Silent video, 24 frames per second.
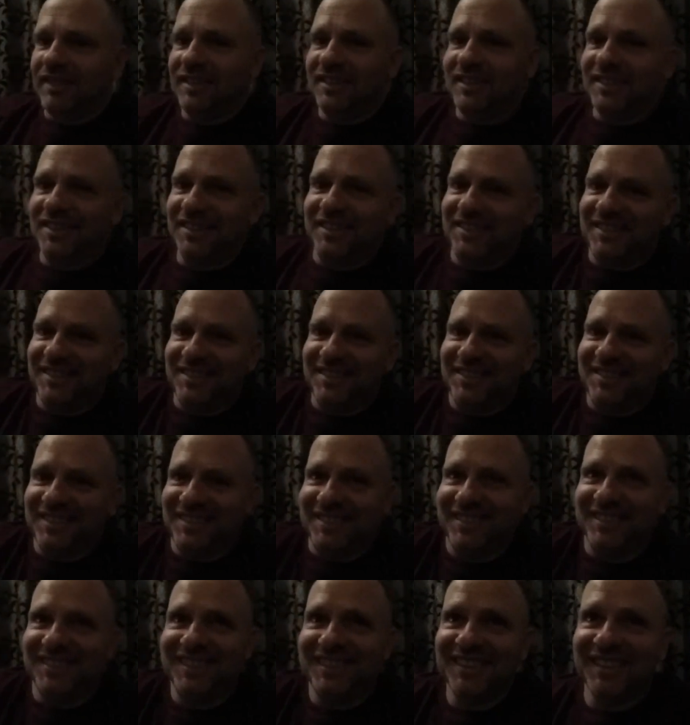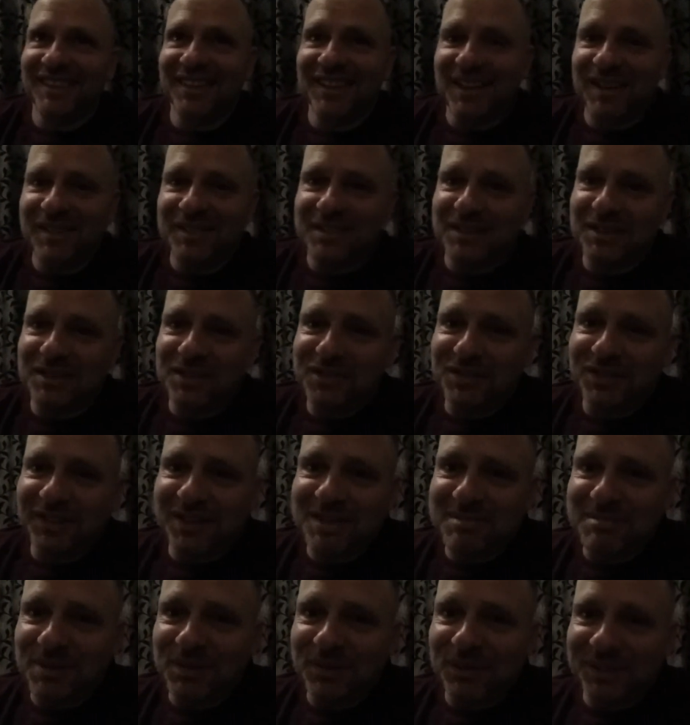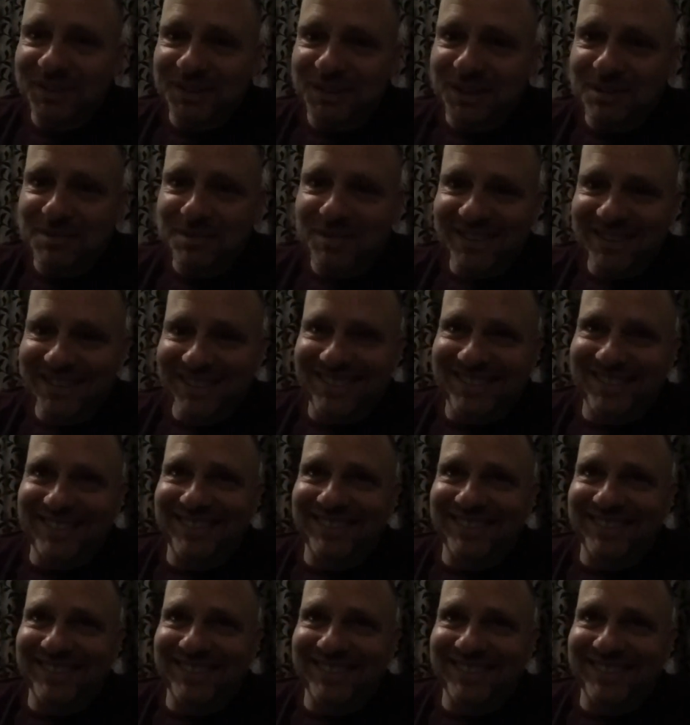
I'm still thinking of pork chops.